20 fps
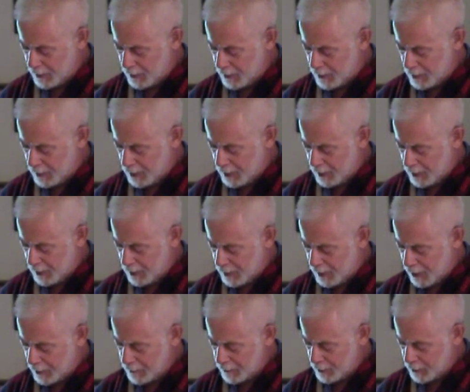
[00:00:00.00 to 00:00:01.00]
and
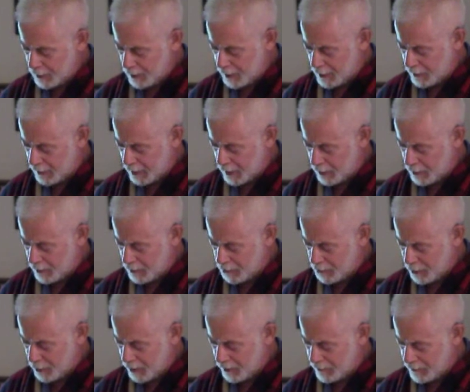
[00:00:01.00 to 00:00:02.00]
after letting out a
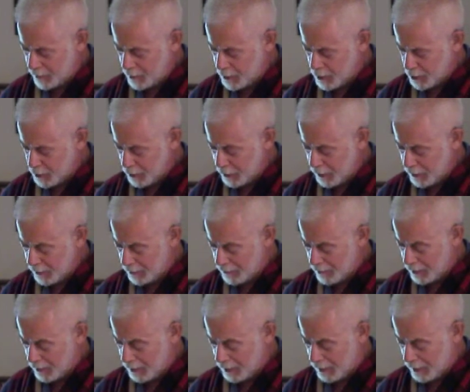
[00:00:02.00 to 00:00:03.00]
brief shriek
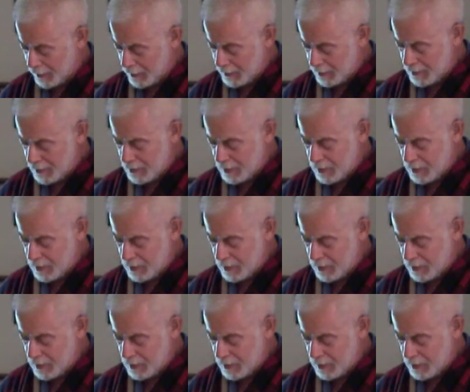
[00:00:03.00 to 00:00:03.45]
of delight,